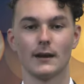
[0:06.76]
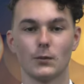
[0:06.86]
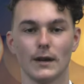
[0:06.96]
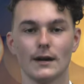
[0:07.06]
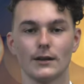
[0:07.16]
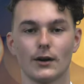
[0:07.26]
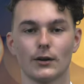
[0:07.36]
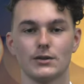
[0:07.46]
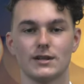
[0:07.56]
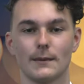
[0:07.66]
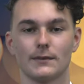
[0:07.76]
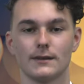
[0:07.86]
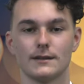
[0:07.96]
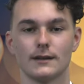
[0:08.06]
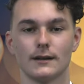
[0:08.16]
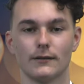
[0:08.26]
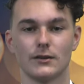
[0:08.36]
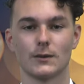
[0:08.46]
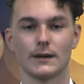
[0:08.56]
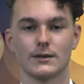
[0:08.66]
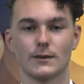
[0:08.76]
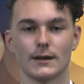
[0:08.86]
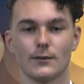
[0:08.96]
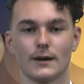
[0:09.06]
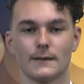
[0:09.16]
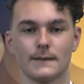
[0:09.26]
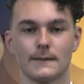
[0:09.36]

And we are the college captains for 2021.